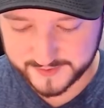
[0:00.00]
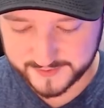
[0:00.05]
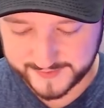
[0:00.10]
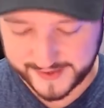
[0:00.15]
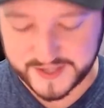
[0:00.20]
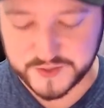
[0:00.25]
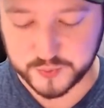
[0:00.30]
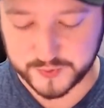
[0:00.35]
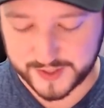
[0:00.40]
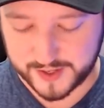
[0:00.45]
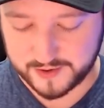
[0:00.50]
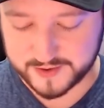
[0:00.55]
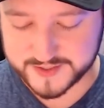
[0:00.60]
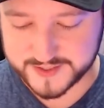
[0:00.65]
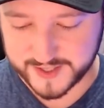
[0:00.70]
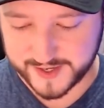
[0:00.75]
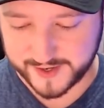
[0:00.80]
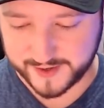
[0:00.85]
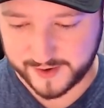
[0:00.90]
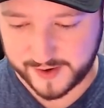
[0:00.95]
That's what I'll
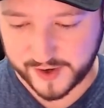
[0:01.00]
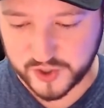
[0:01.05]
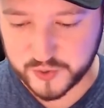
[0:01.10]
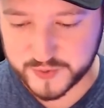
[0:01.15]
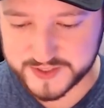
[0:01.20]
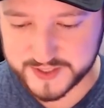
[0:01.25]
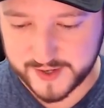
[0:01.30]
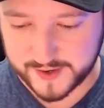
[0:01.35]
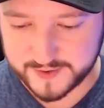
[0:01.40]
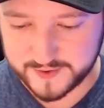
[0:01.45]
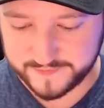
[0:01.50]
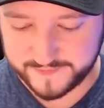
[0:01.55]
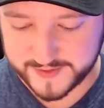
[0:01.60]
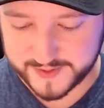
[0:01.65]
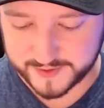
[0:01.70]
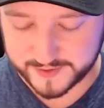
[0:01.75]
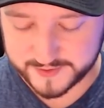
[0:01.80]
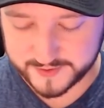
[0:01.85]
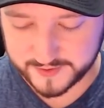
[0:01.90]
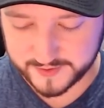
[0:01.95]
say. one hundred percent
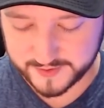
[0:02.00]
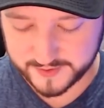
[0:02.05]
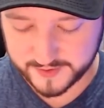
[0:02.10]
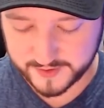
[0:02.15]
undefeated.